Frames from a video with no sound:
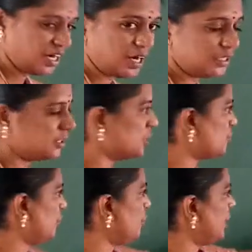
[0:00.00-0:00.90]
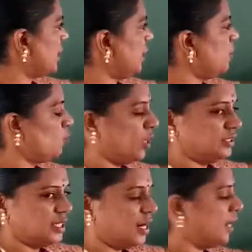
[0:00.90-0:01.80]
hour, that's why you can write
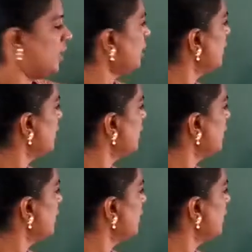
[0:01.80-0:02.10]
1 hour.